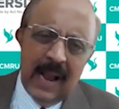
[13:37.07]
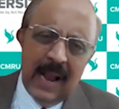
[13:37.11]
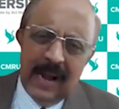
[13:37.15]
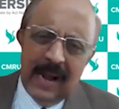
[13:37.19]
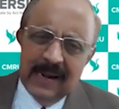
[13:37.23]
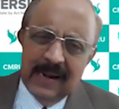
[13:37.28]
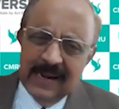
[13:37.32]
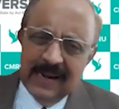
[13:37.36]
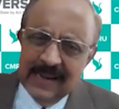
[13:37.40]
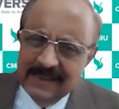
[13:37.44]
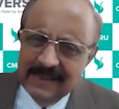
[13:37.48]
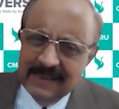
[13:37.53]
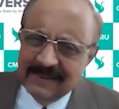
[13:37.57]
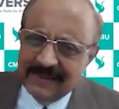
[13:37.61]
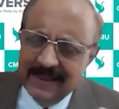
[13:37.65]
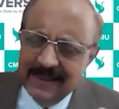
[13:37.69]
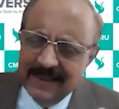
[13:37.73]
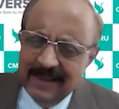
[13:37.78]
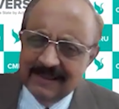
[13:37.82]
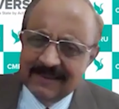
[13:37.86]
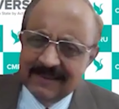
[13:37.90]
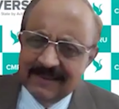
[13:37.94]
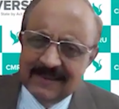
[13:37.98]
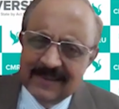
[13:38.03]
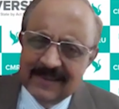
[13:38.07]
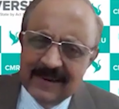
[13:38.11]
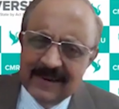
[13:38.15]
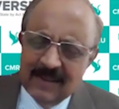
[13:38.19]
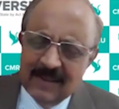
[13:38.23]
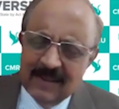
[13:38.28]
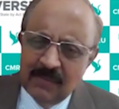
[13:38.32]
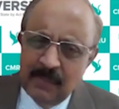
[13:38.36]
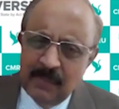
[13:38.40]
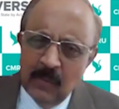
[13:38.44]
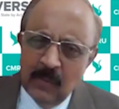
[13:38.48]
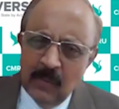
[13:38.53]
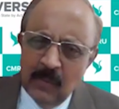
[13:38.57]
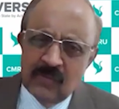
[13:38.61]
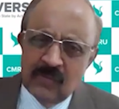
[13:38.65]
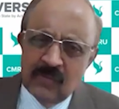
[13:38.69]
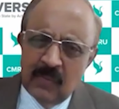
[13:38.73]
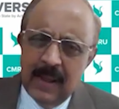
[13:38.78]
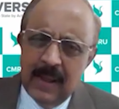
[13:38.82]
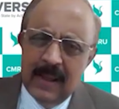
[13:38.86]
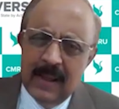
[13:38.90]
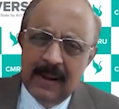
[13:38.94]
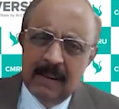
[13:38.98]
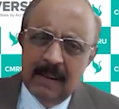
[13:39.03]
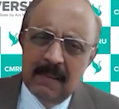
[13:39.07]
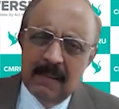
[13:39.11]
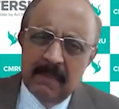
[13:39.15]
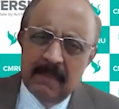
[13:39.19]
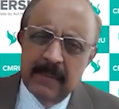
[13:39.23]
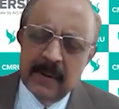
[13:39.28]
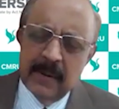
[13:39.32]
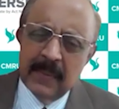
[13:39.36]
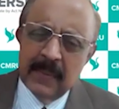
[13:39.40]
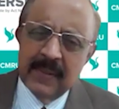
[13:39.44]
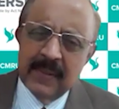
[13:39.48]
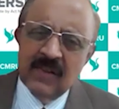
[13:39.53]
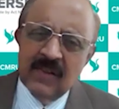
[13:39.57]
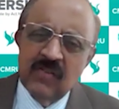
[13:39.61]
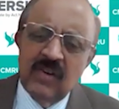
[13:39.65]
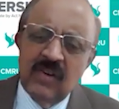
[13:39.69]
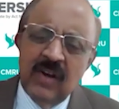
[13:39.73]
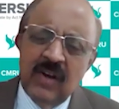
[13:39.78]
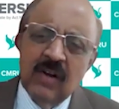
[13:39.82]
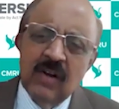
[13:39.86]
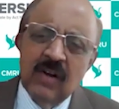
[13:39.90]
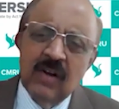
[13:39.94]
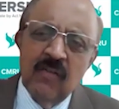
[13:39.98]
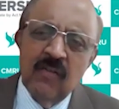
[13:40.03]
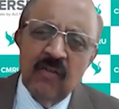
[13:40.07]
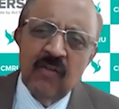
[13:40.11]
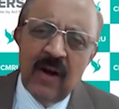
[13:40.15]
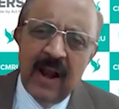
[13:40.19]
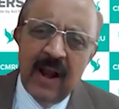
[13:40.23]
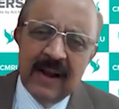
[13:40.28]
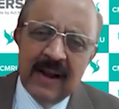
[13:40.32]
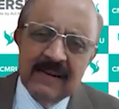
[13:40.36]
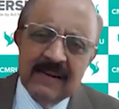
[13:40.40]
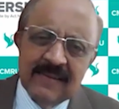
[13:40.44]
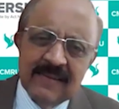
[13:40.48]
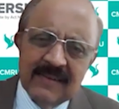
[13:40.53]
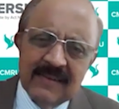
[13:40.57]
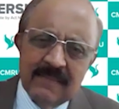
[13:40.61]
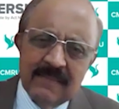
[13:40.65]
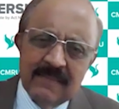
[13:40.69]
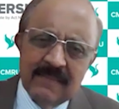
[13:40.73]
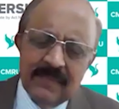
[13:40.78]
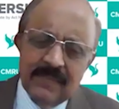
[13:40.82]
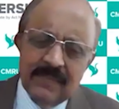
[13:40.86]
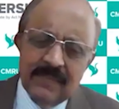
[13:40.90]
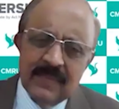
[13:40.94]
And in this case, the disputes were between the state of France,